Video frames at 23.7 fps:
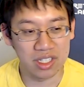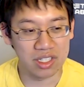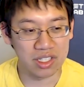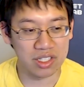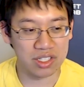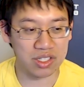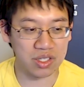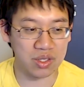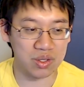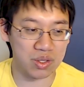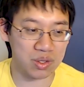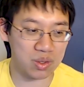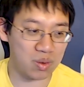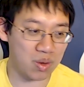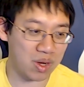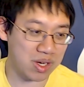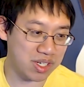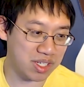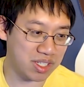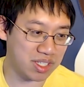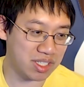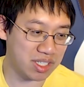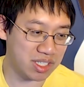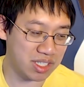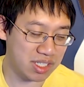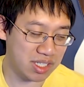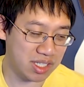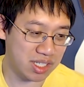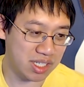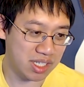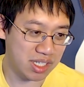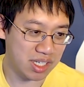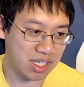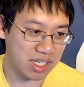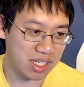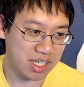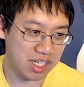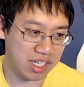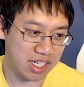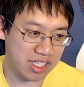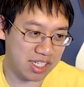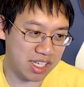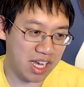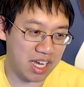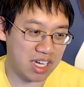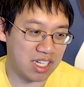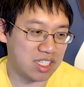So the question is,
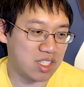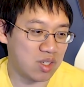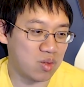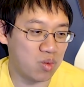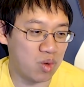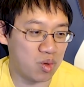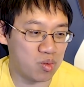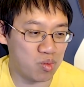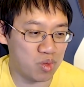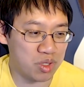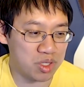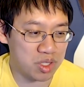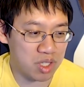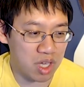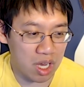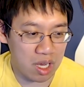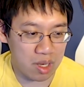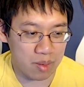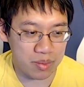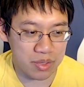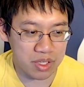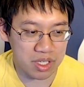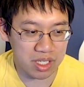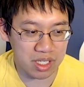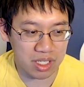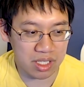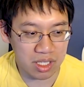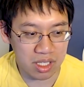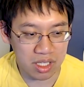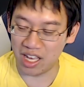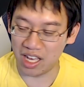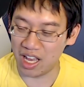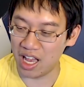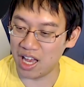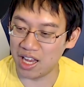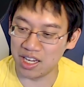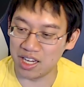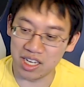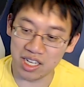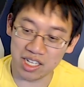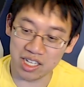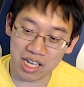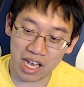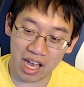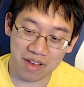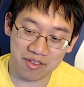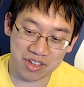is adding a 1-1 copy and
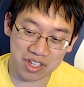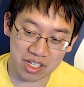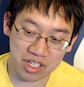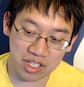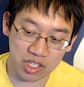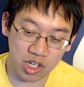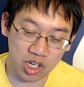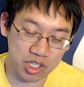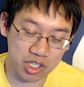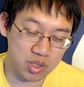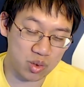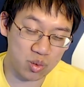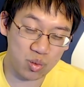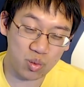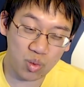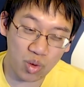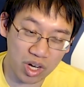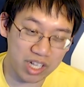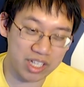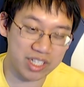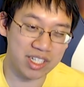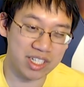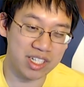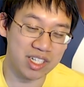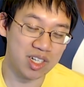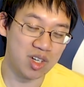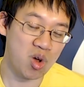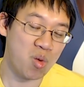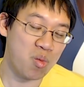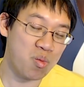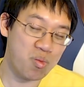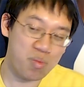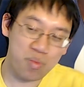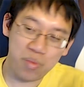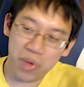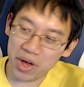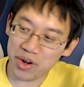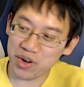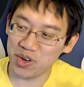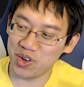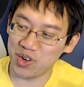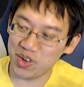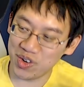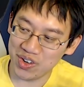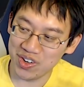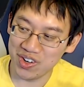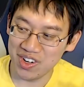having it cost 1
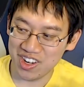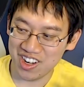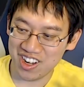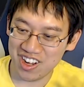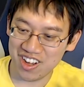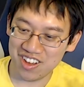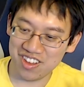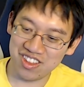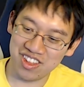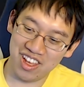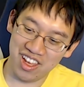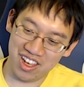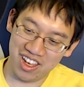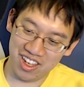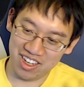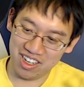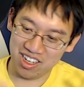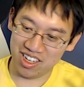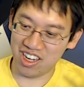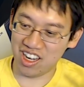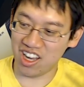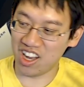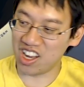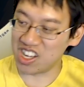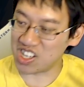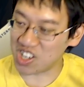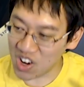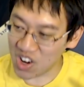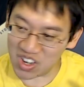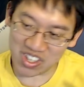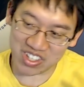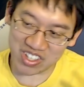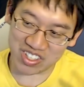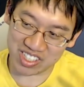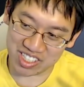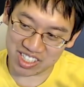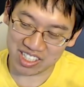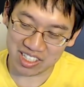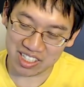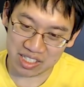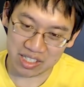better than a card?